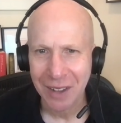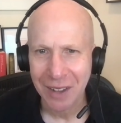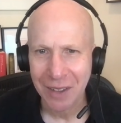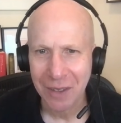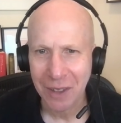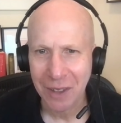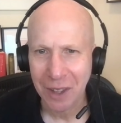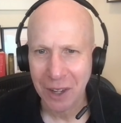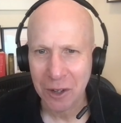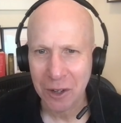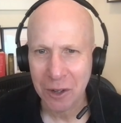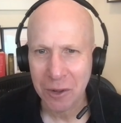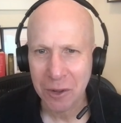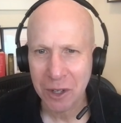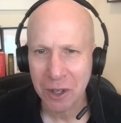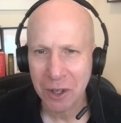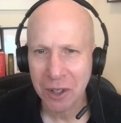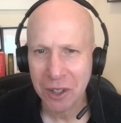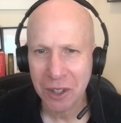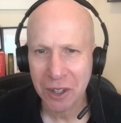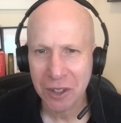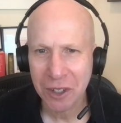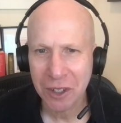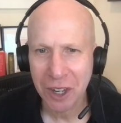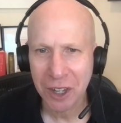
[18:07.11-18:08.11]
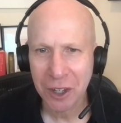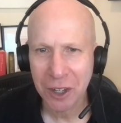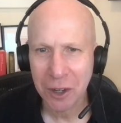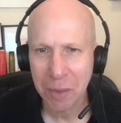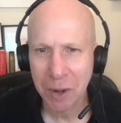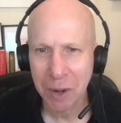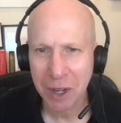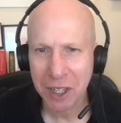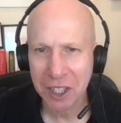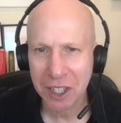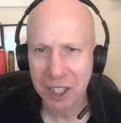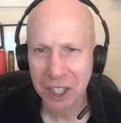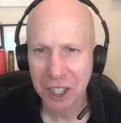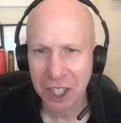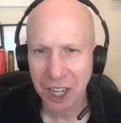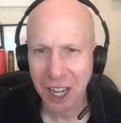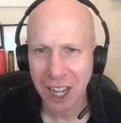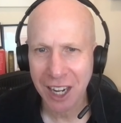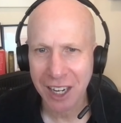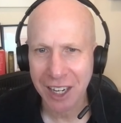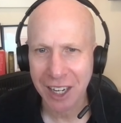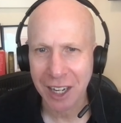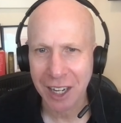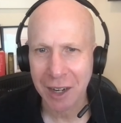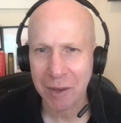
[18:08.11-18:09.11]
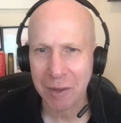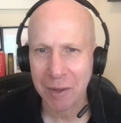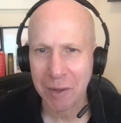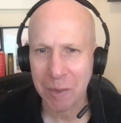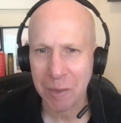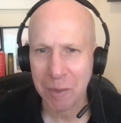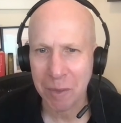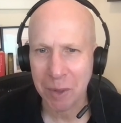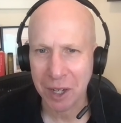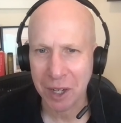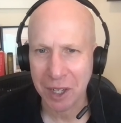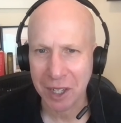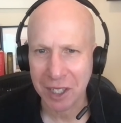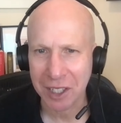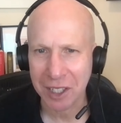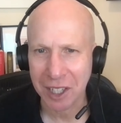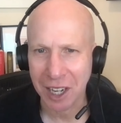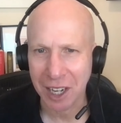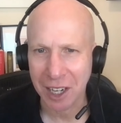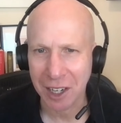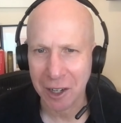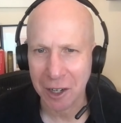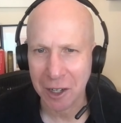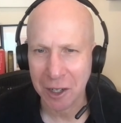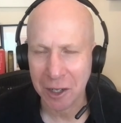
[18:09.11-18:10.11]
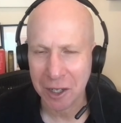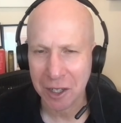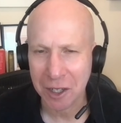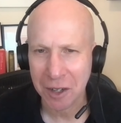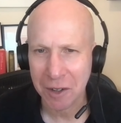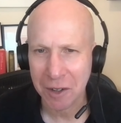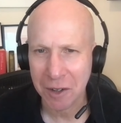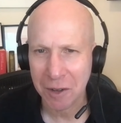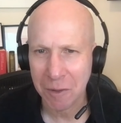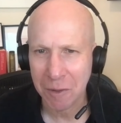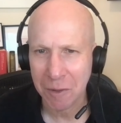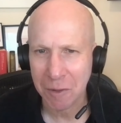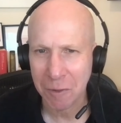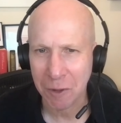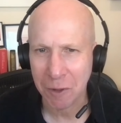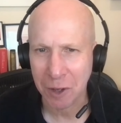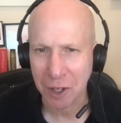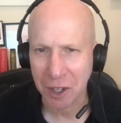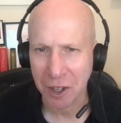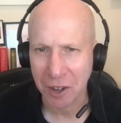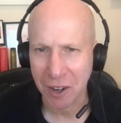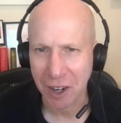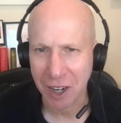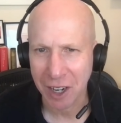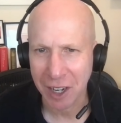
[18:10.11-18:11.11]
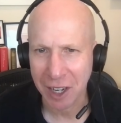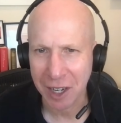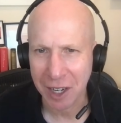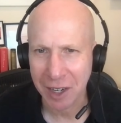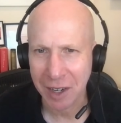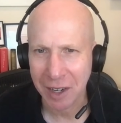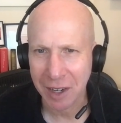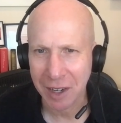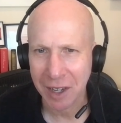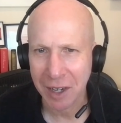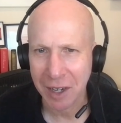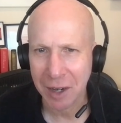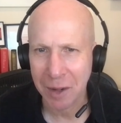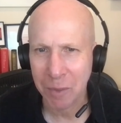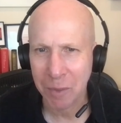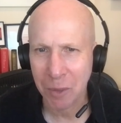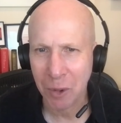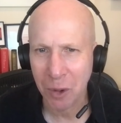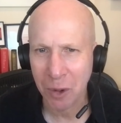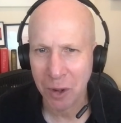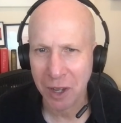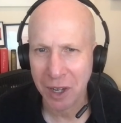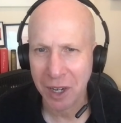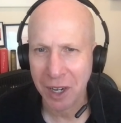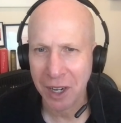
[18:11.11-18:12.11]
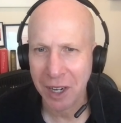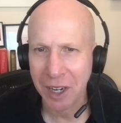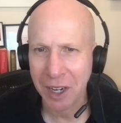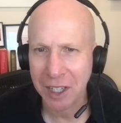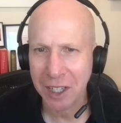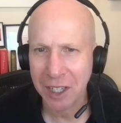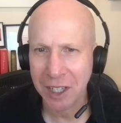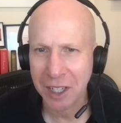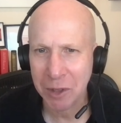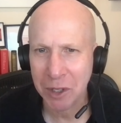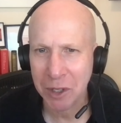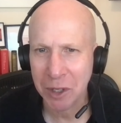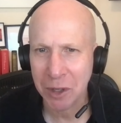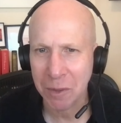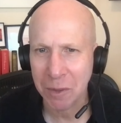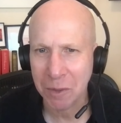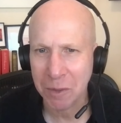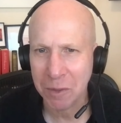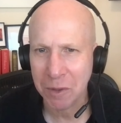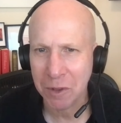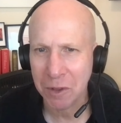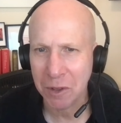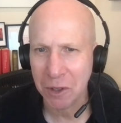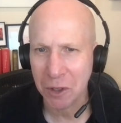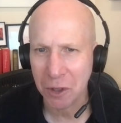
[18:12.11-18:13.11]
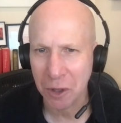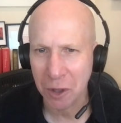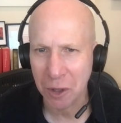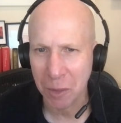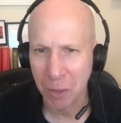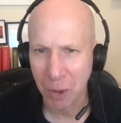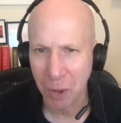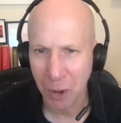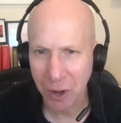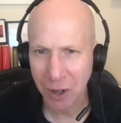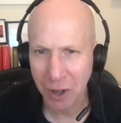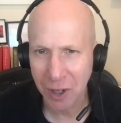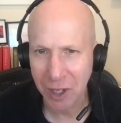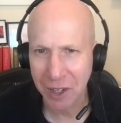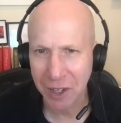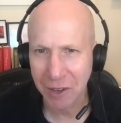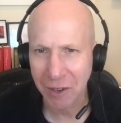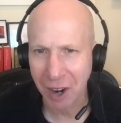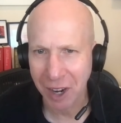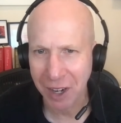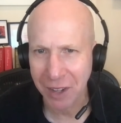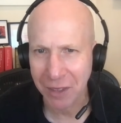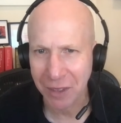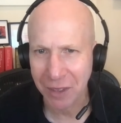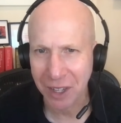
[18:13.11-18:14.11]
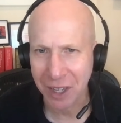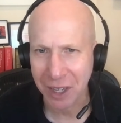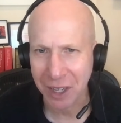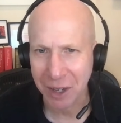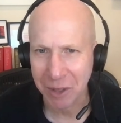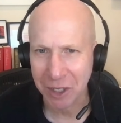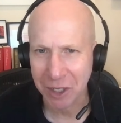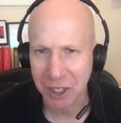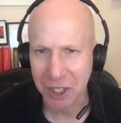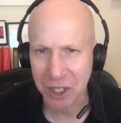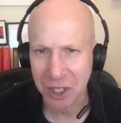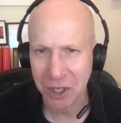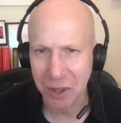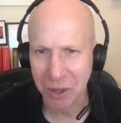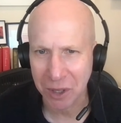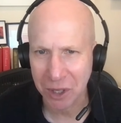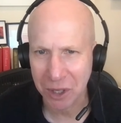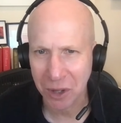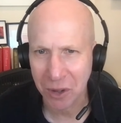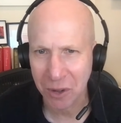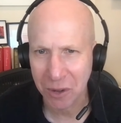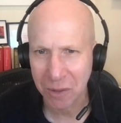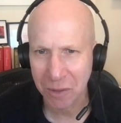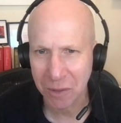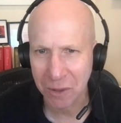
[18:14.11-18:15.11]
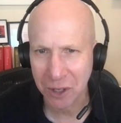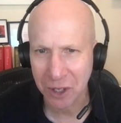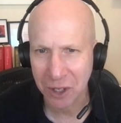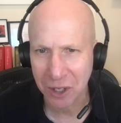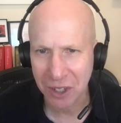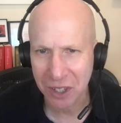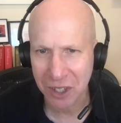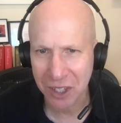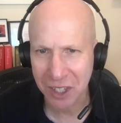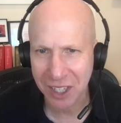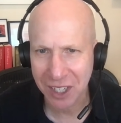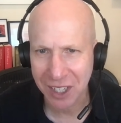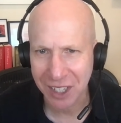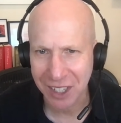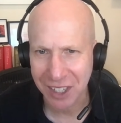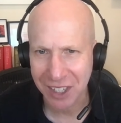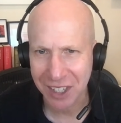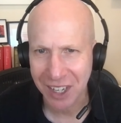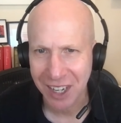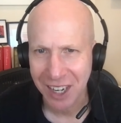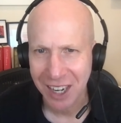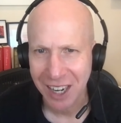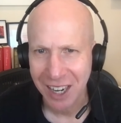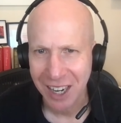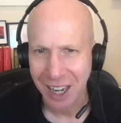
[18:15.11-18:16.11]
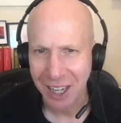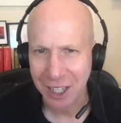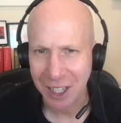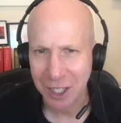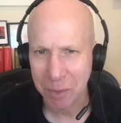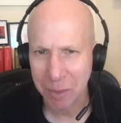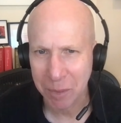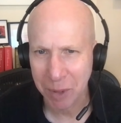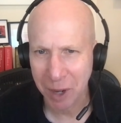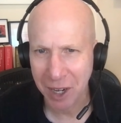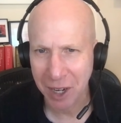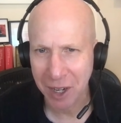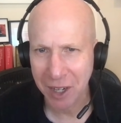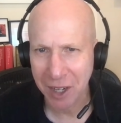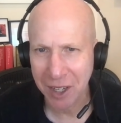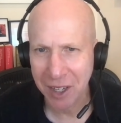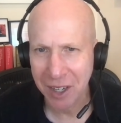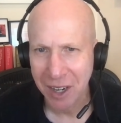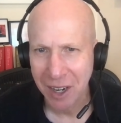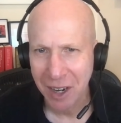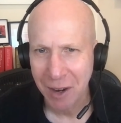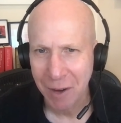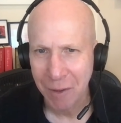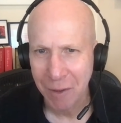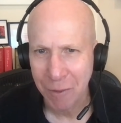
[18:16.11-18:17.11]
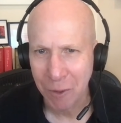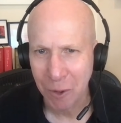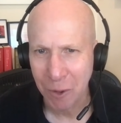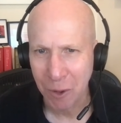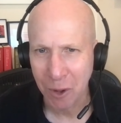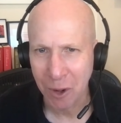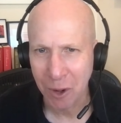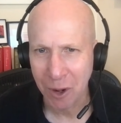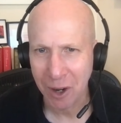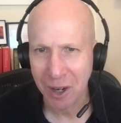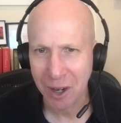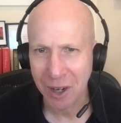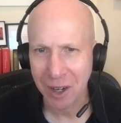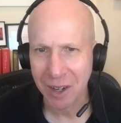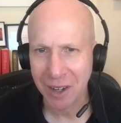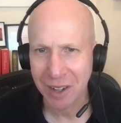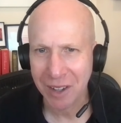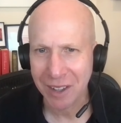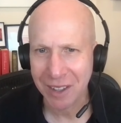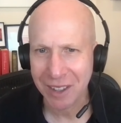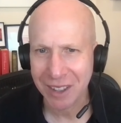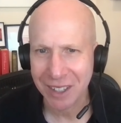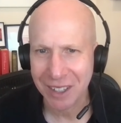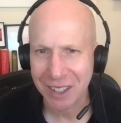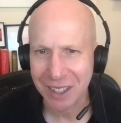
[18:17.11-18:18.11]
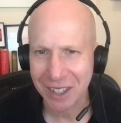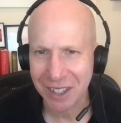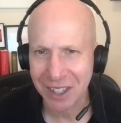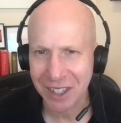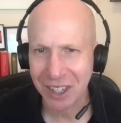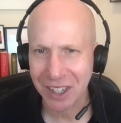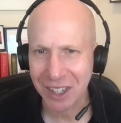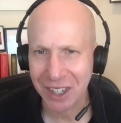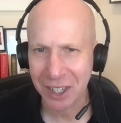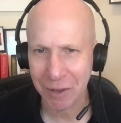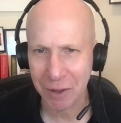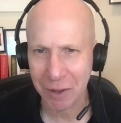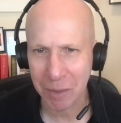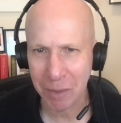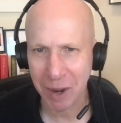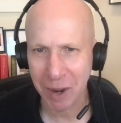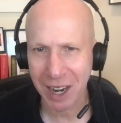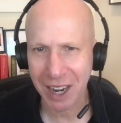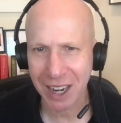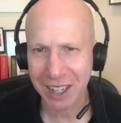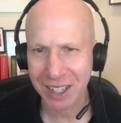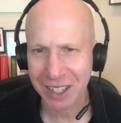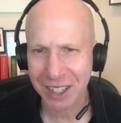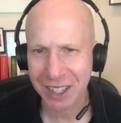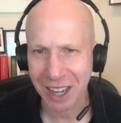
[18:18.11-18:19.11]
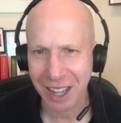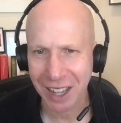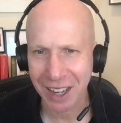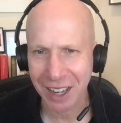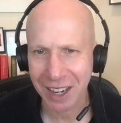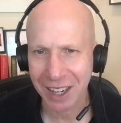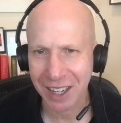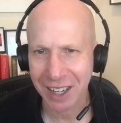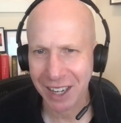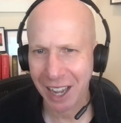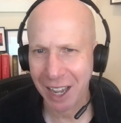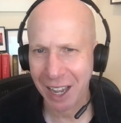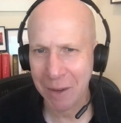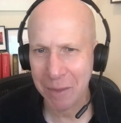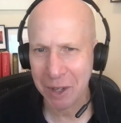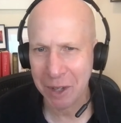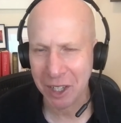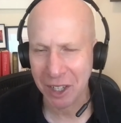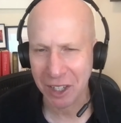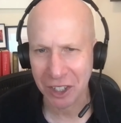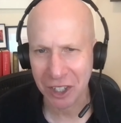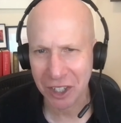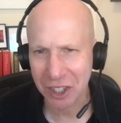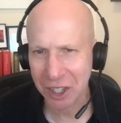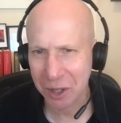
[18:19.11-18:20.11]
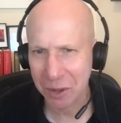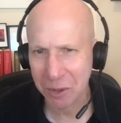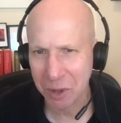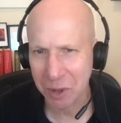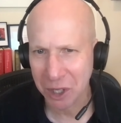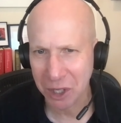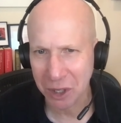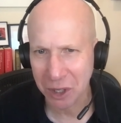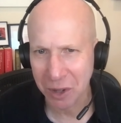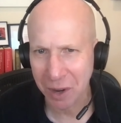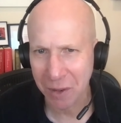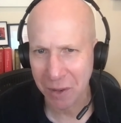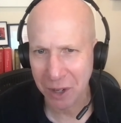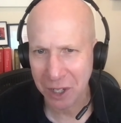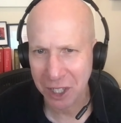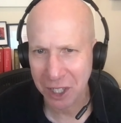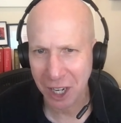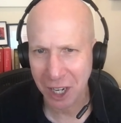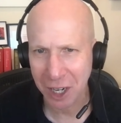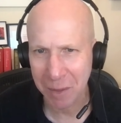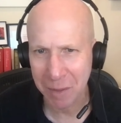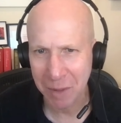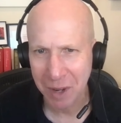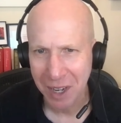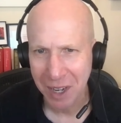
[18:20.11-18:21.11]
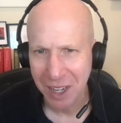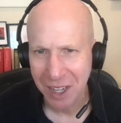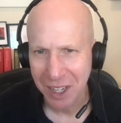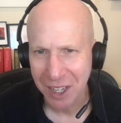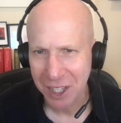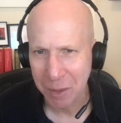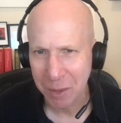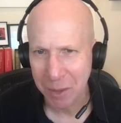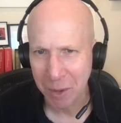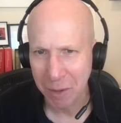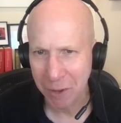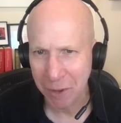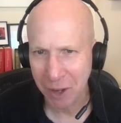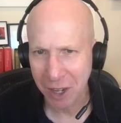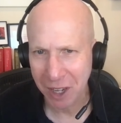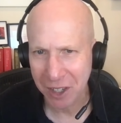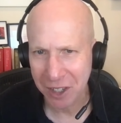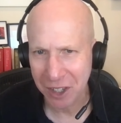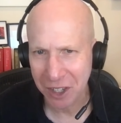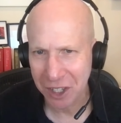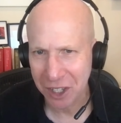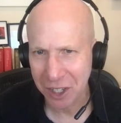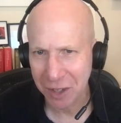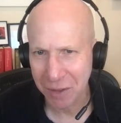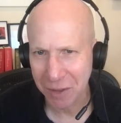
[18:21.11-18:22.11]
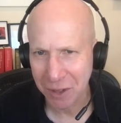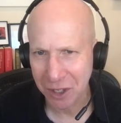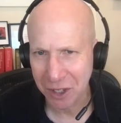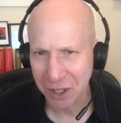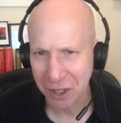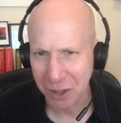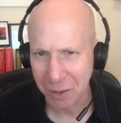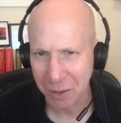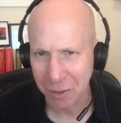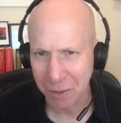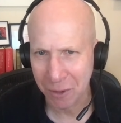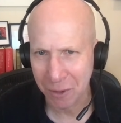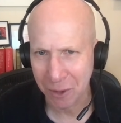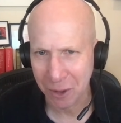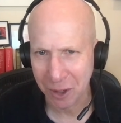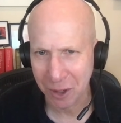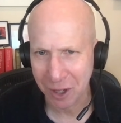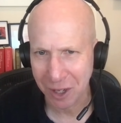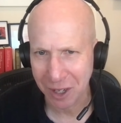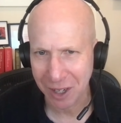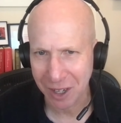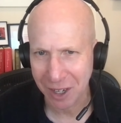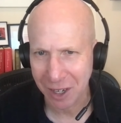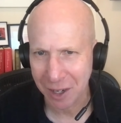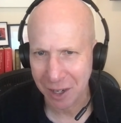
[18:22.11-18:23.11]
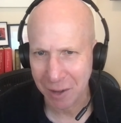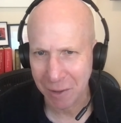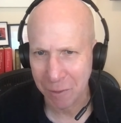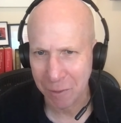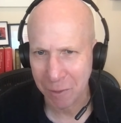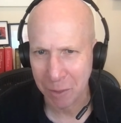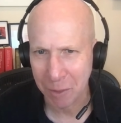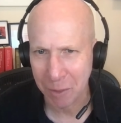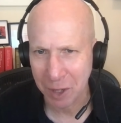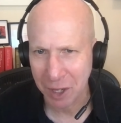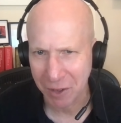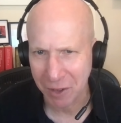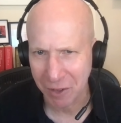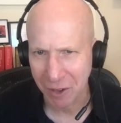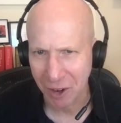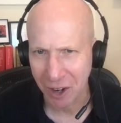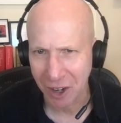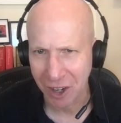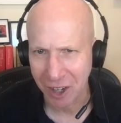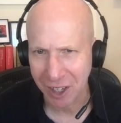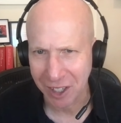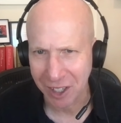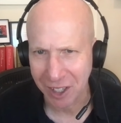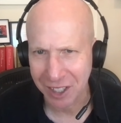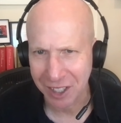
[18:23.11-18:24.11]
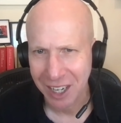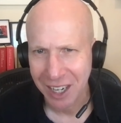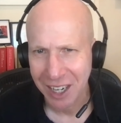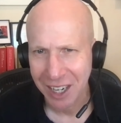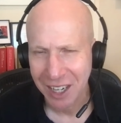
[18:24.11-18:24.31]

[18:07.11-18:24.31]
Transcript: That you do, you take your best shot at putting a dollar figure on it in a point in an attempt to do the morally right thing, which is to atone for your sins and to pay for the sins of the past. And it can be done just as we do every time someone files a civil suit for, uh, for being wronged.